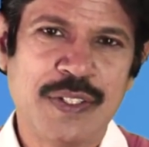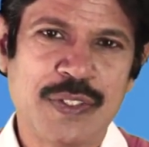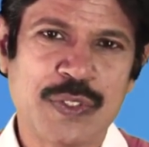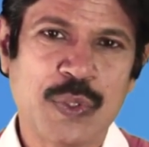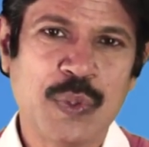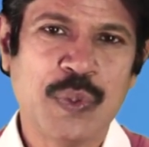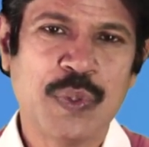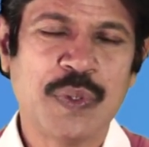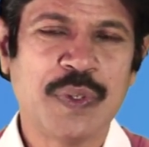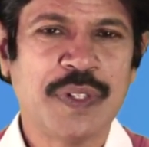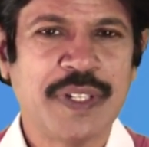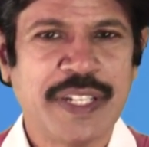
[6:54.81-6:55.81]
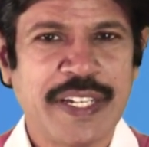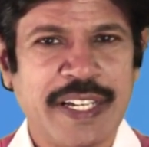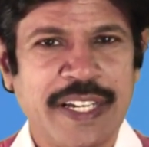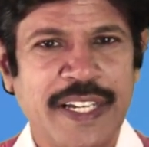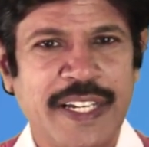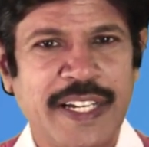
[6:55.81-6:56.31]
So
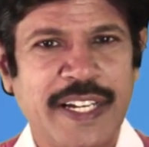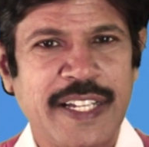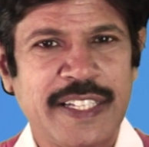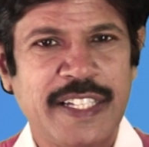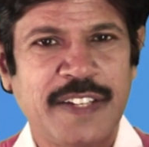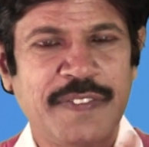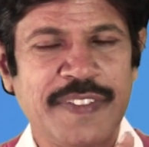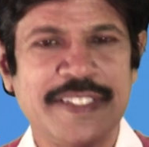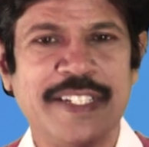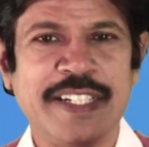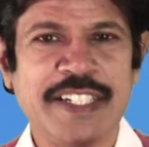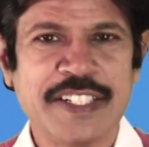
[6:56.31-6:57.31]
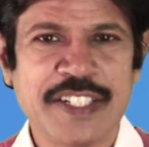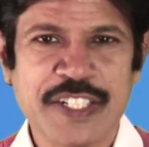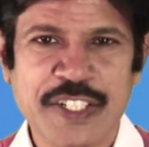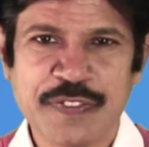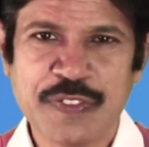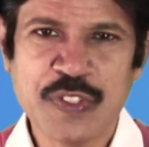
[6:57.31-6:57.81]
the
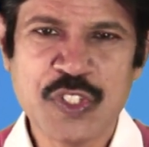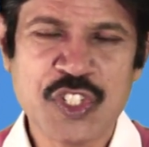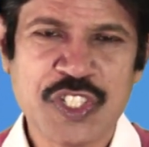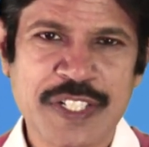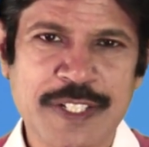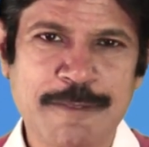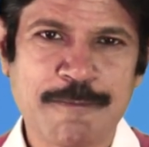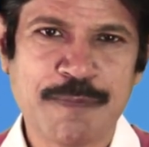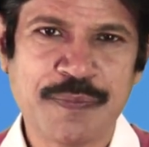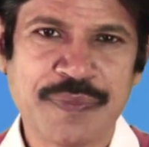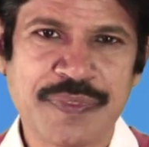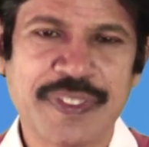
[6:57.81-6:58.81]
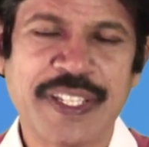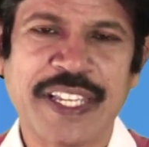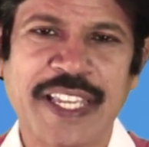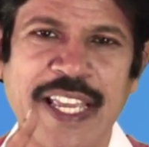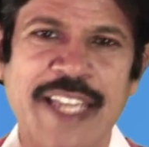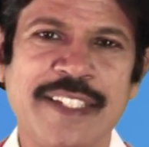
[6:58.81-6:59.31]
facilitated diffusion, the
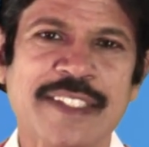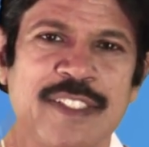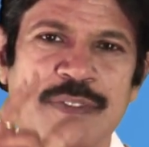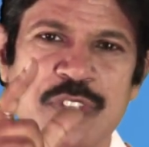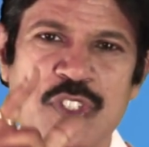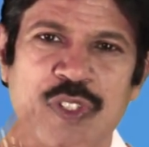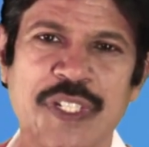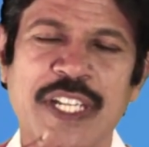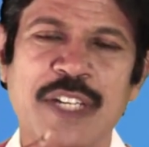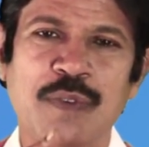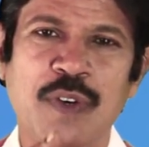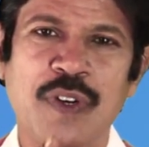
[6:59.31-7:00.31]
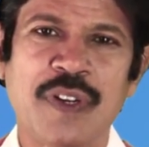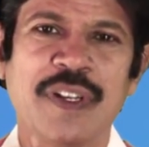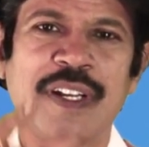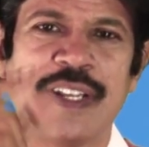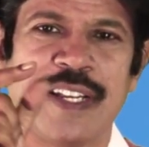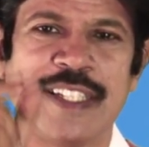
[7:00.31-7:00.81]
carriers which are involved,
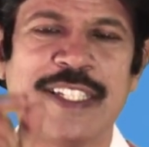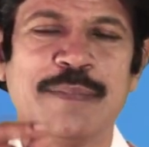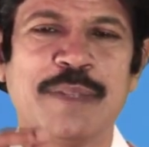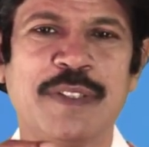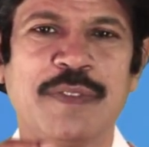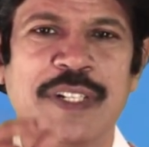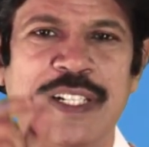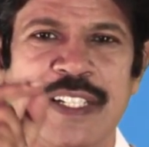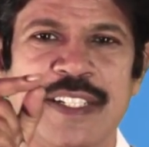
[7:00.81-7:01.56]
nothing but for it